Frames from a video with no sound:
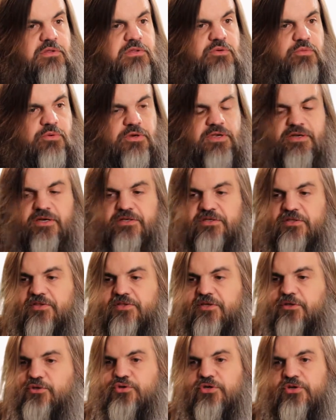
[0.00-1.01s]
They're working on 19th
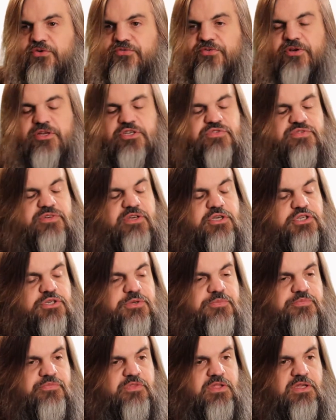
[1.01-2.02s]
century French
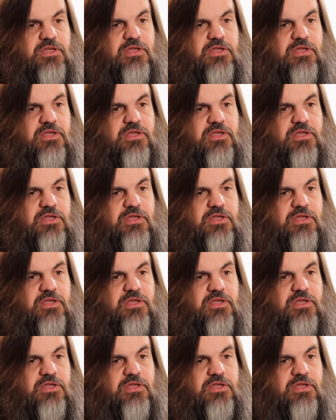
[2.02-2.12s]
fiction,